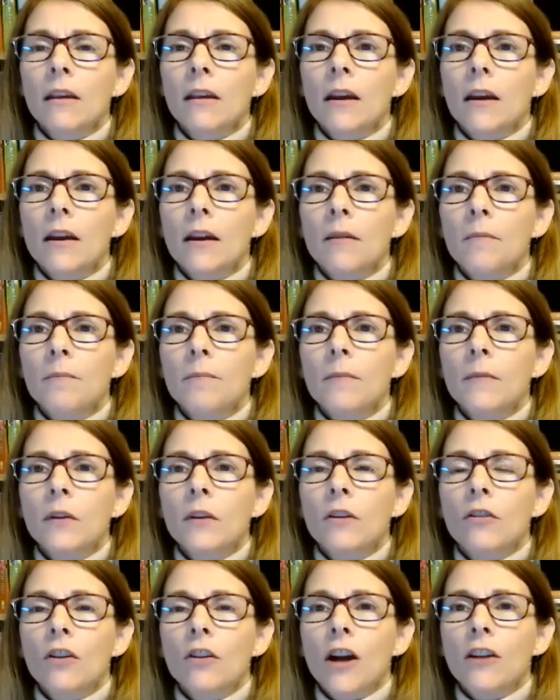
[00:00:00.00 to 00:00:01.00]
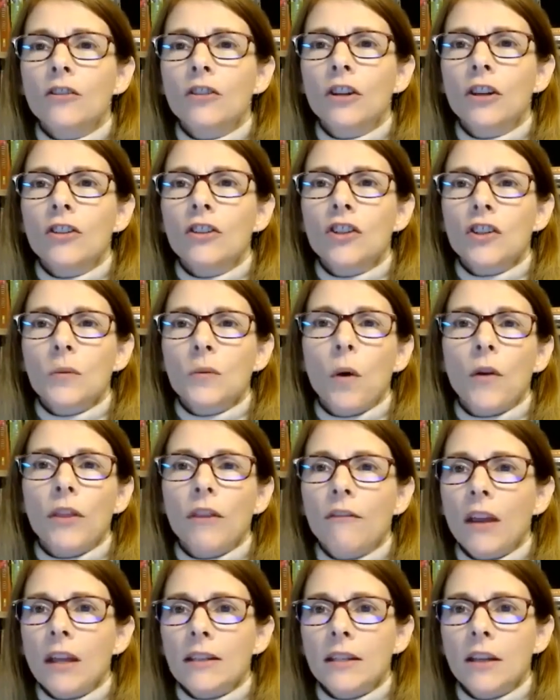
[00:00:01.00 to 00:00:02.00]
Um, you're not going to just want
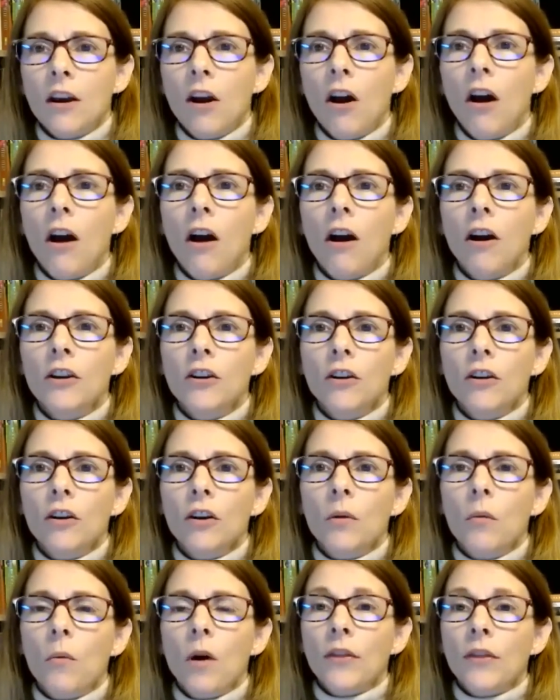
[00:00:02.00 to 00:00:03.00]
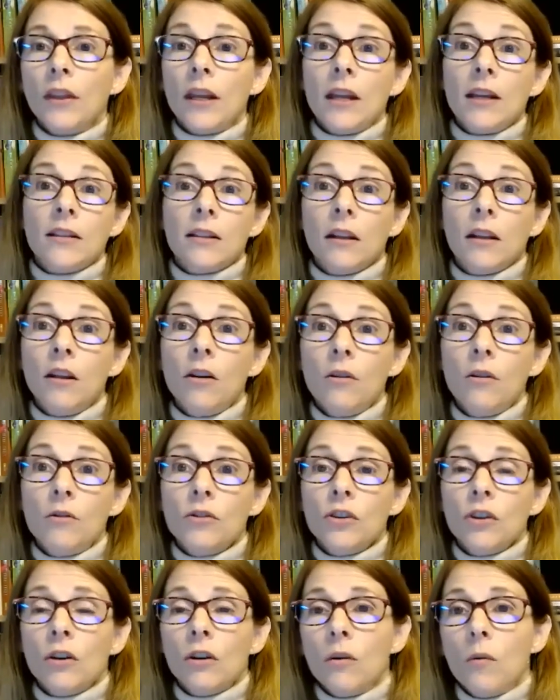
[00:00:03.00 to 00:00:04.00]
the fancy car. You're going to want the nice
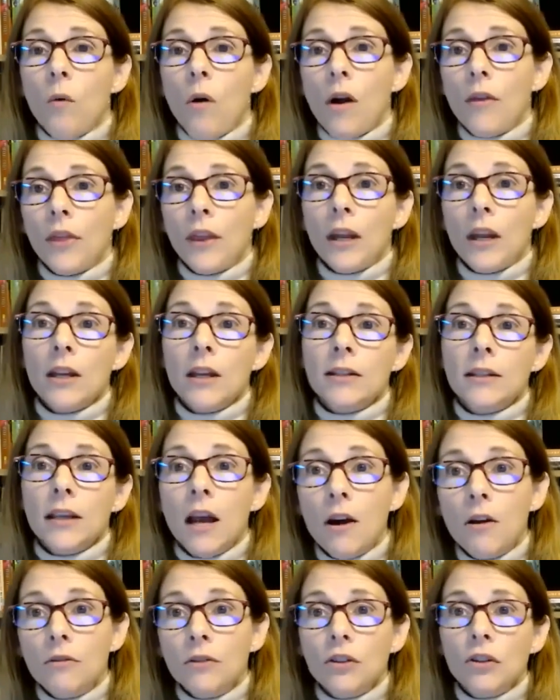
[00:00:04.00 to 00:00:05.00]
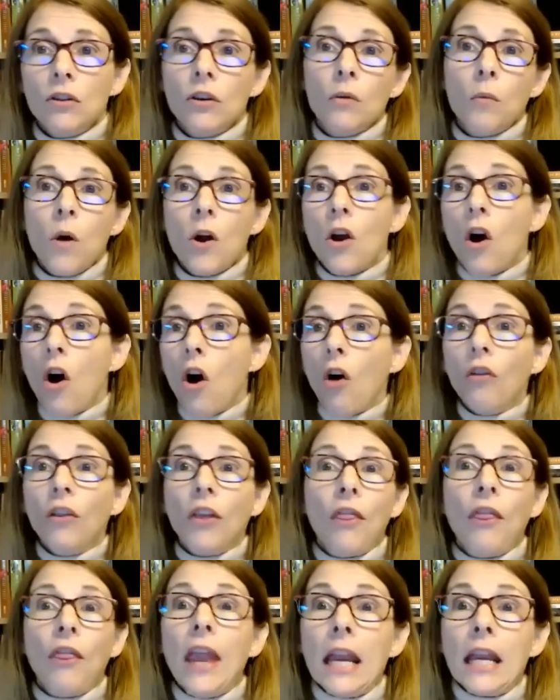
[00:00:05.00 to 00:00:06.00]
clothes. You're going to want the nice house. You're going to want all
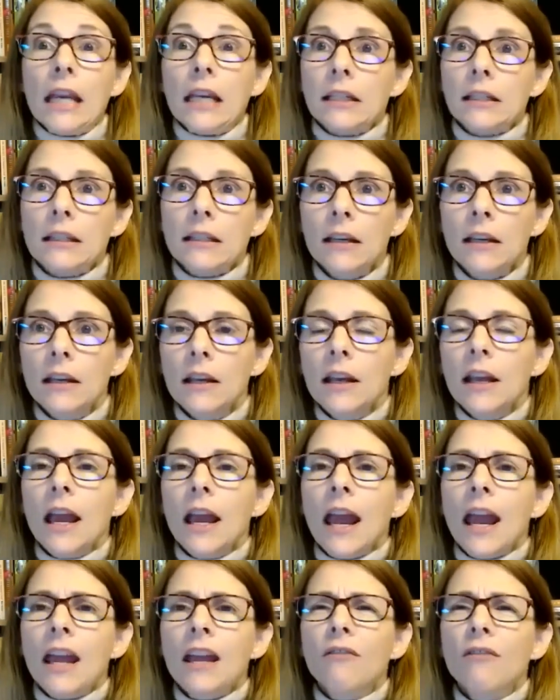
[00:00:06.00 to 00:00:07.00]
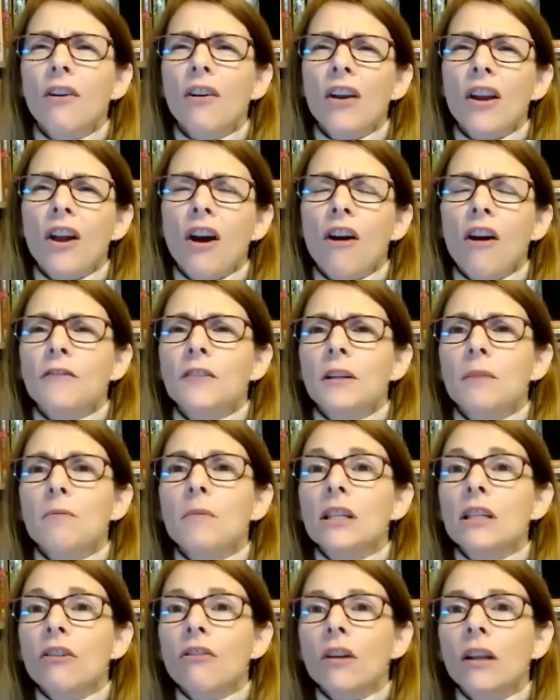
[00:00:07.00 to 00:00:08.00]
the things. And very often,
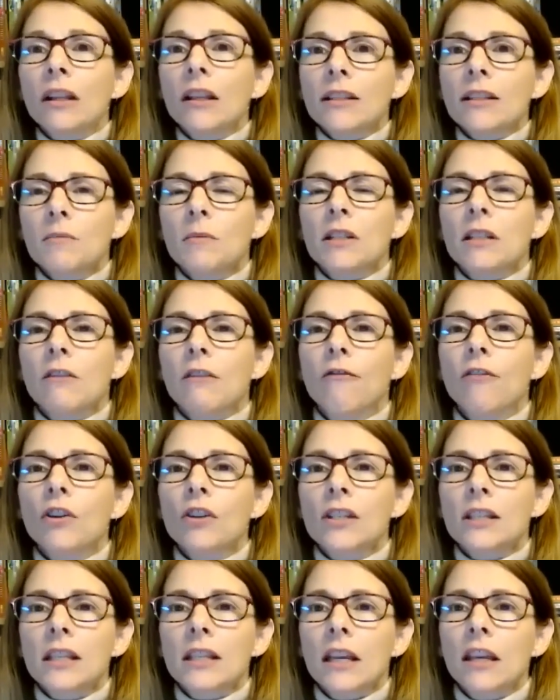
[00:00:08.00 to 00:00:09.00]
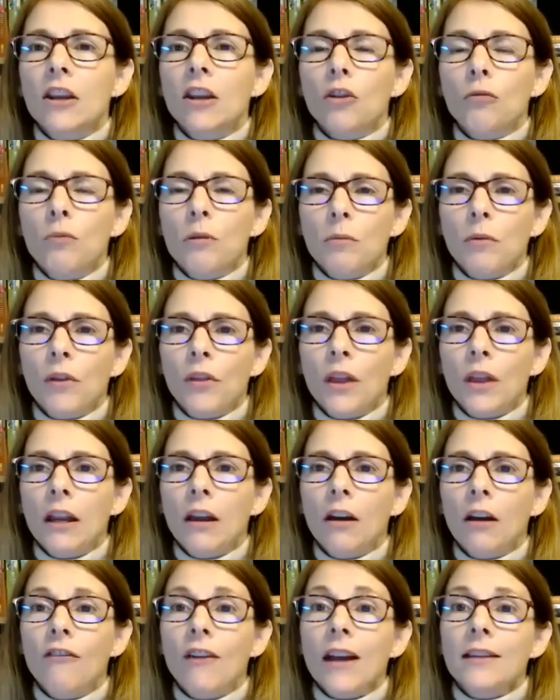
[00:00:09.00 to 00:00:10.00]
materialism is the first thing young people
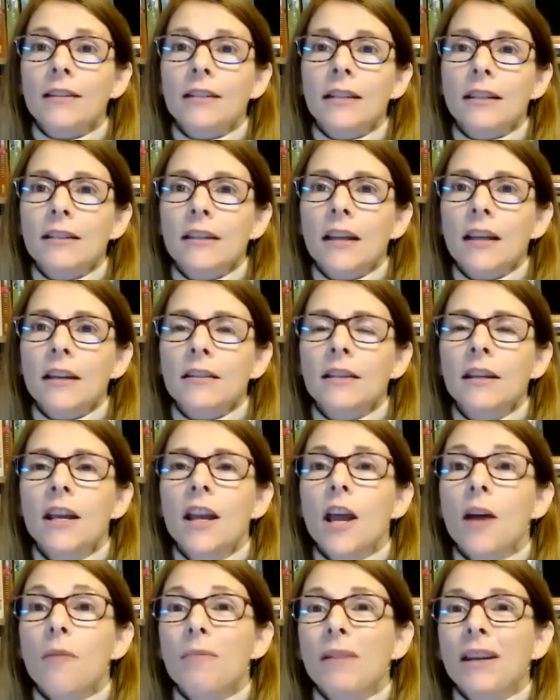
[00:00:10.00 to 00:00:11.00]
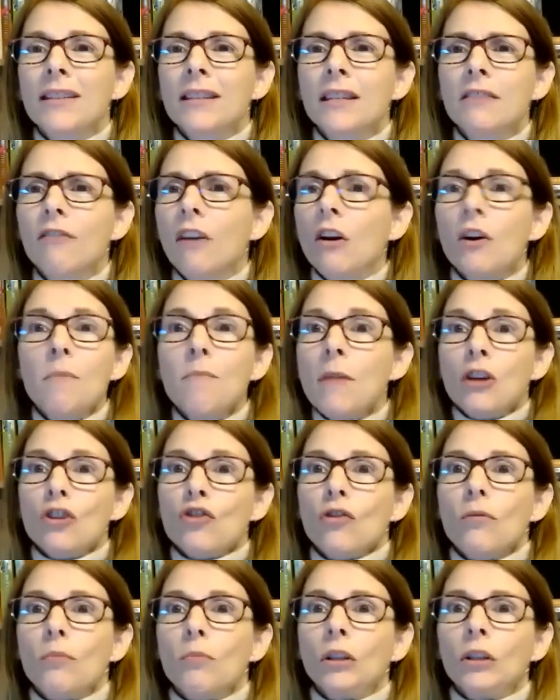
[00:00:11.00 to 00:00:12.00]
think of as success because it's very
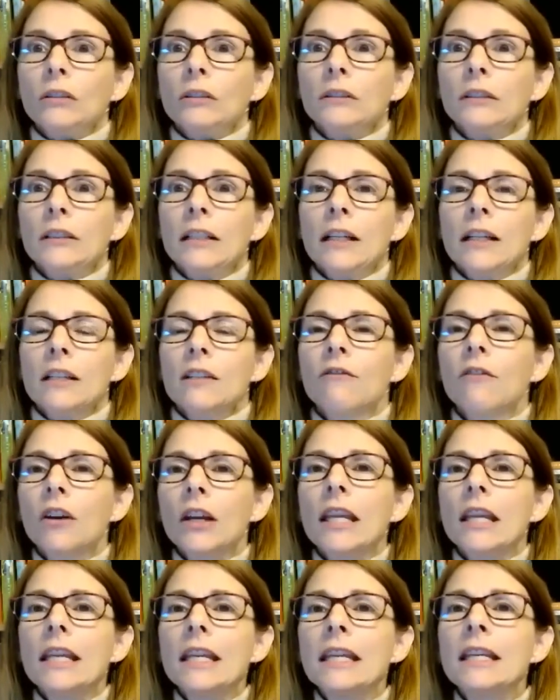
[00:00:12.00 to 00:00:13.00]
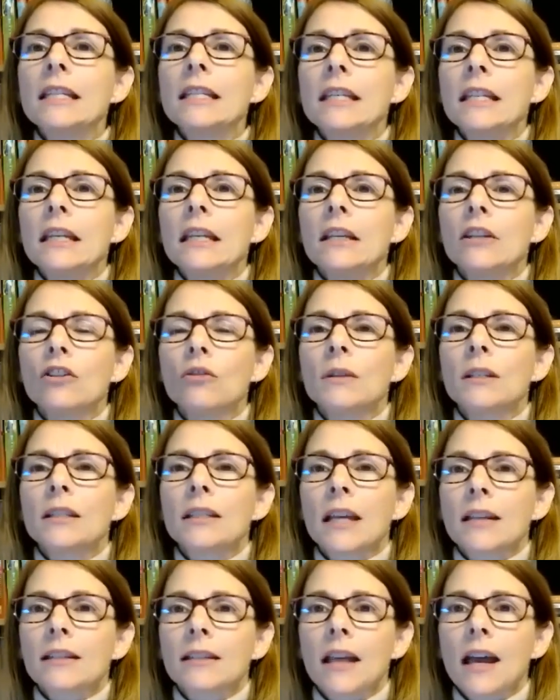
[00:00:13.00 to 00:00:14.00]
measurable. It's very easy to
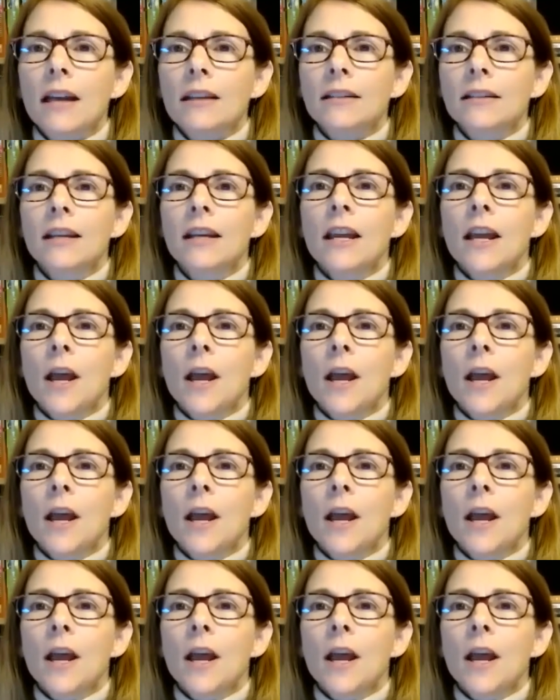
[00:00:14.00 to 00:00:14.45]
assess that.